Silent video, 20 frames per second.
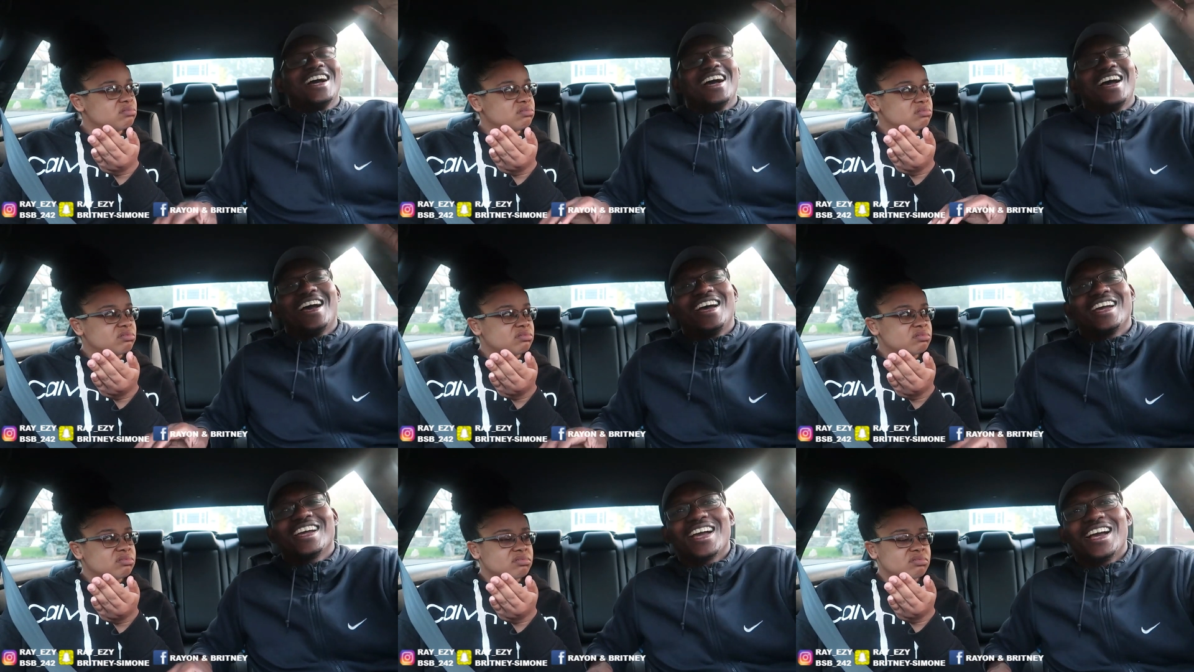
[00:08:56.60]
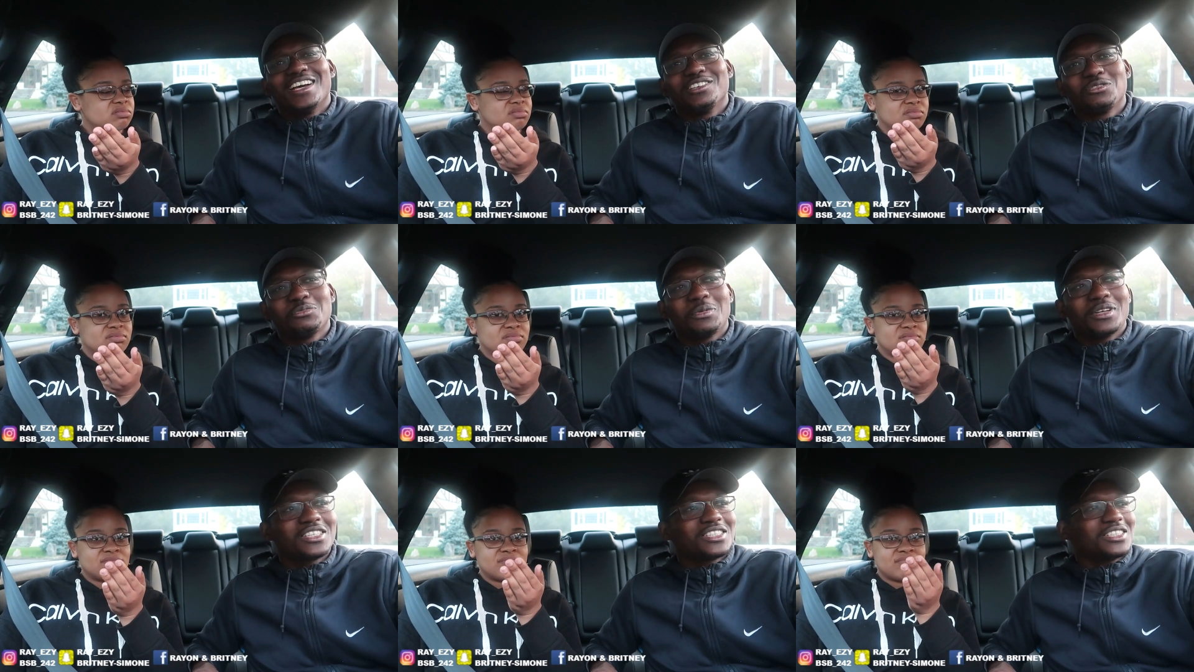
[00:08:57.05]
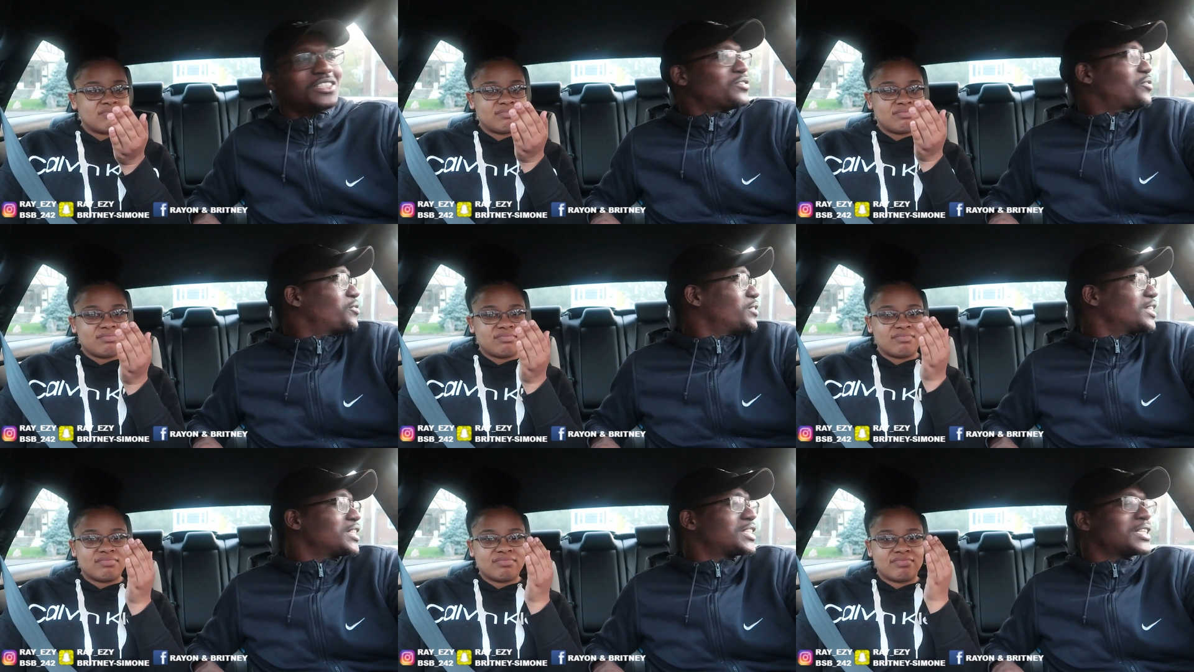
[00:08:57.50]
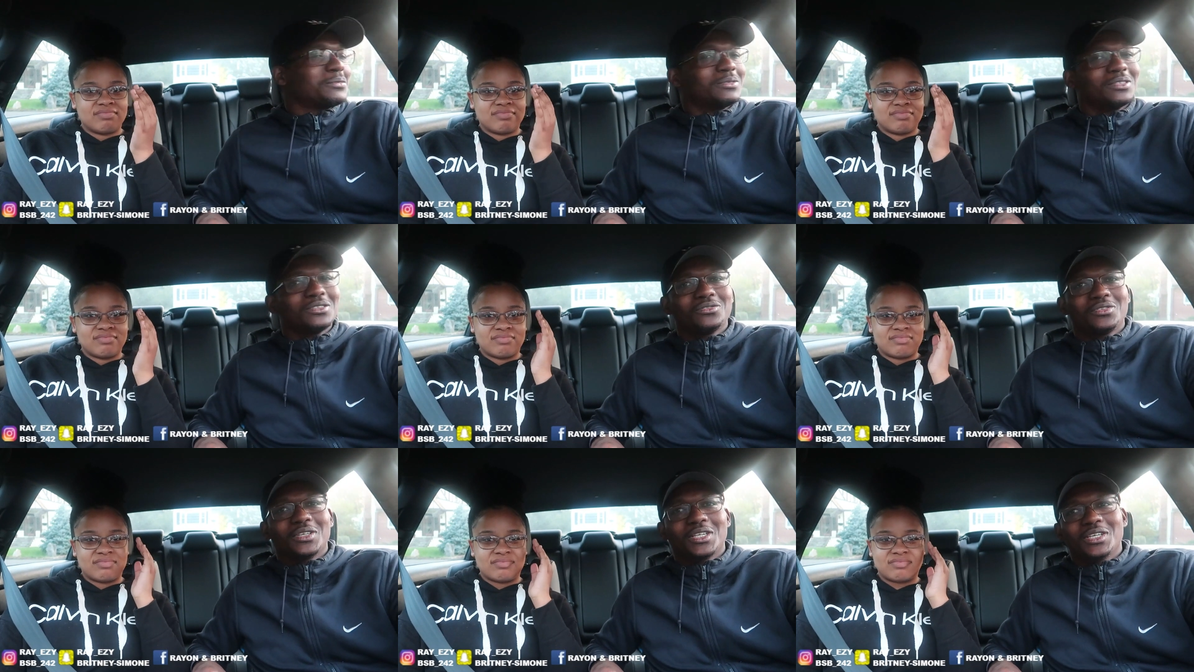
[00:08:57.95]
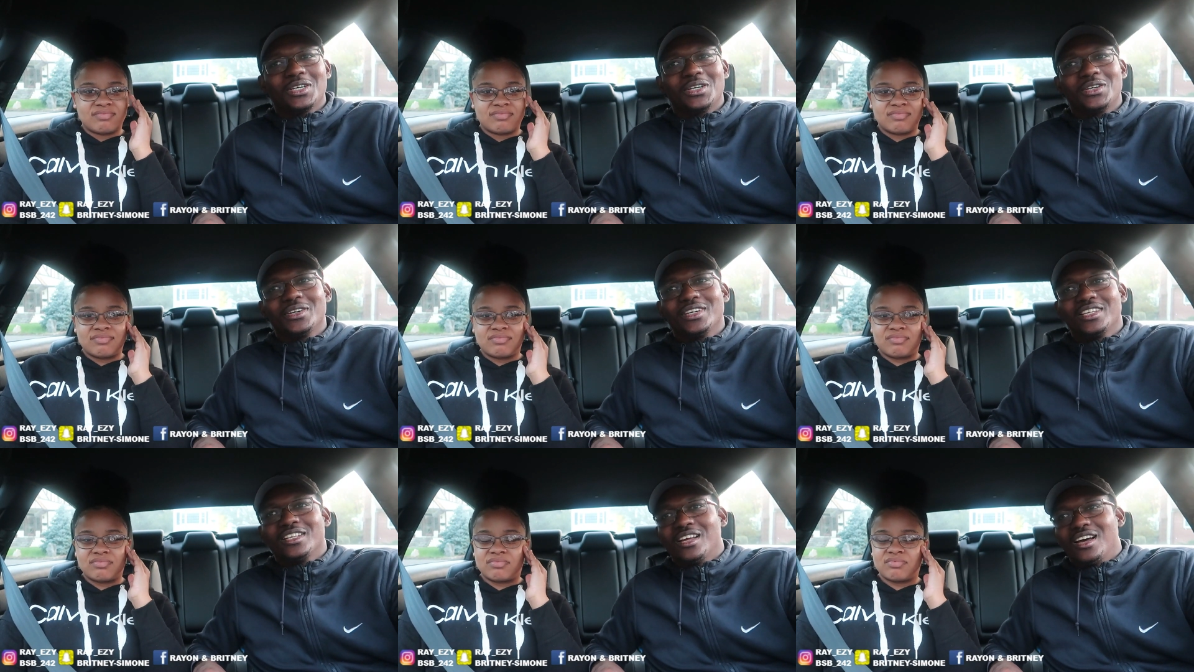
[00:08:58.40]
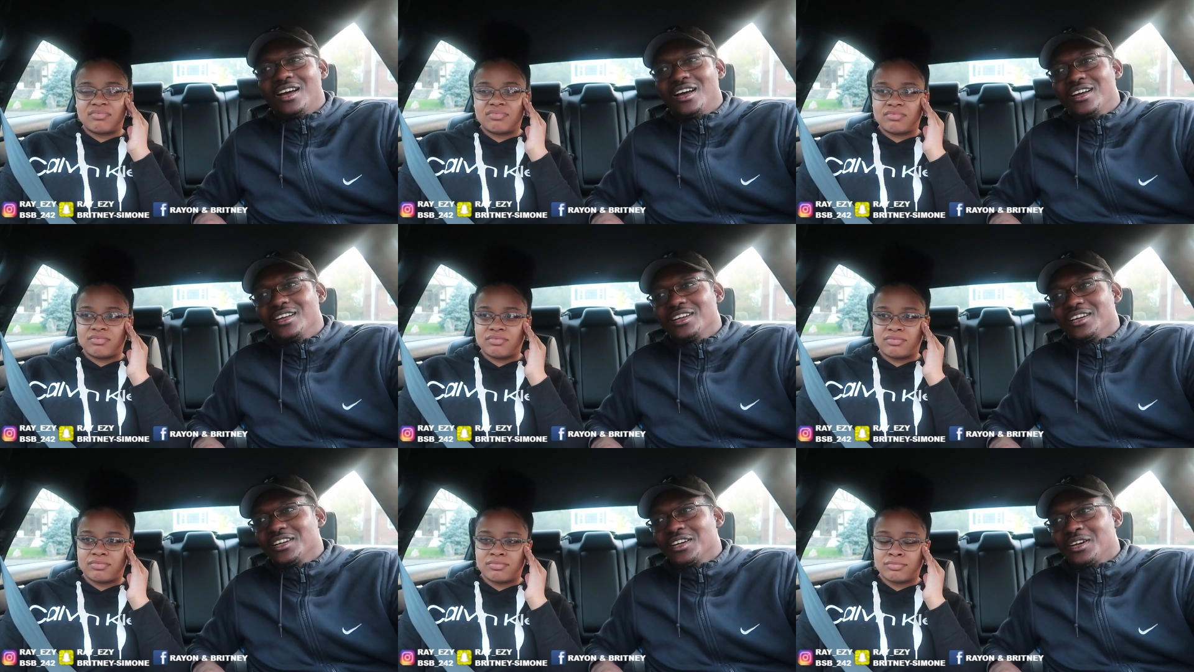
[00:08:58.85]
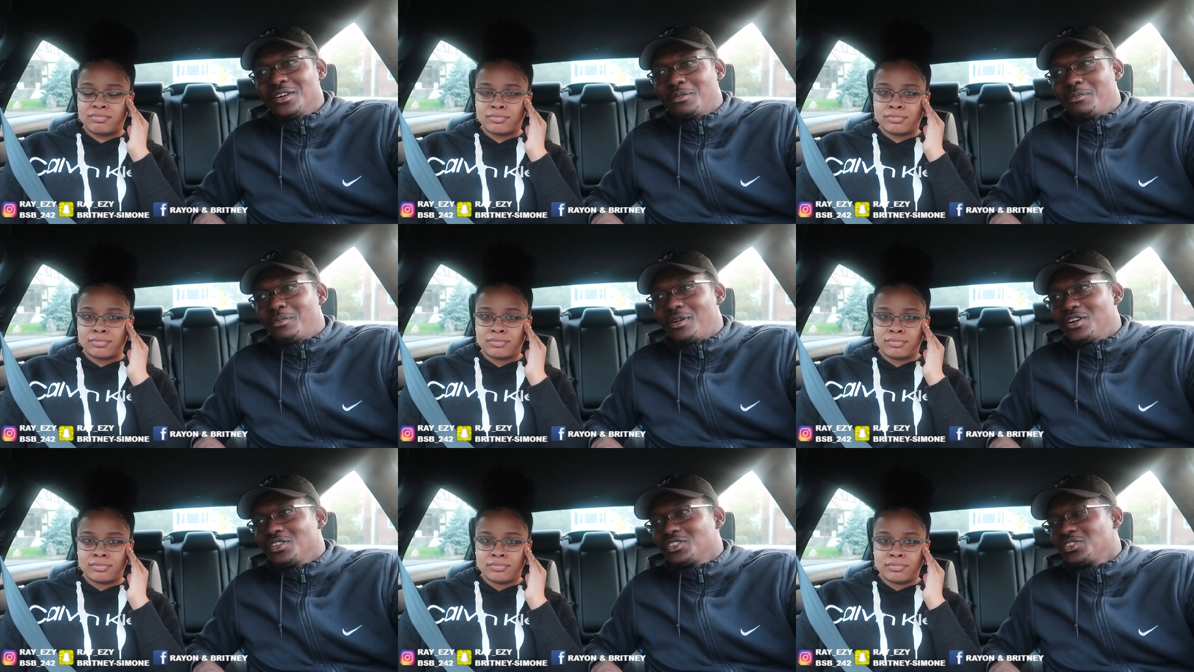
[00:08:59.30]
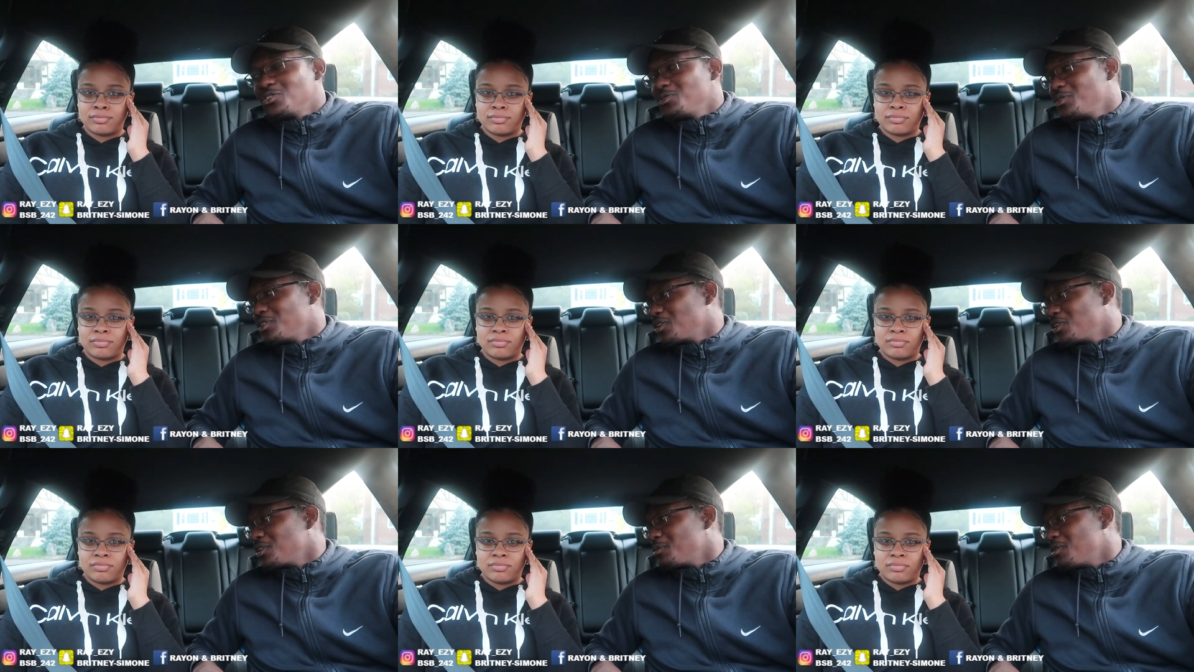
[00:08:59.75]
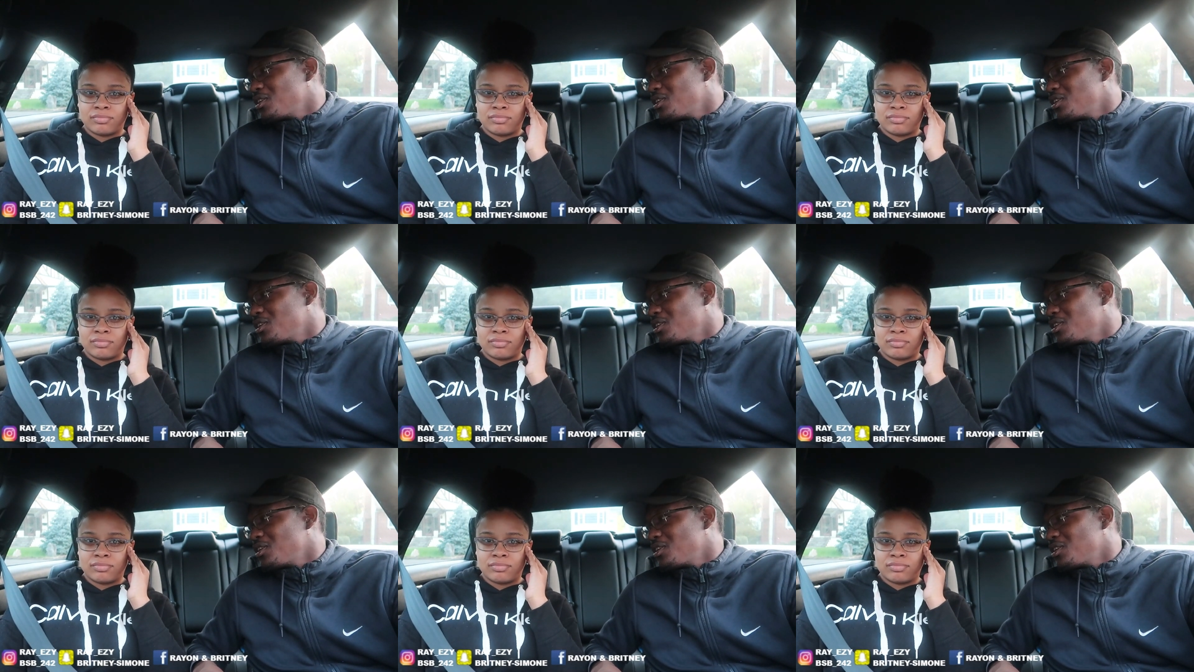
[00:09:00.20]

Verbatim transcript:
Speaker 1: Alright guys, we're about to just finish up this video and go to Marshall's. You wanna go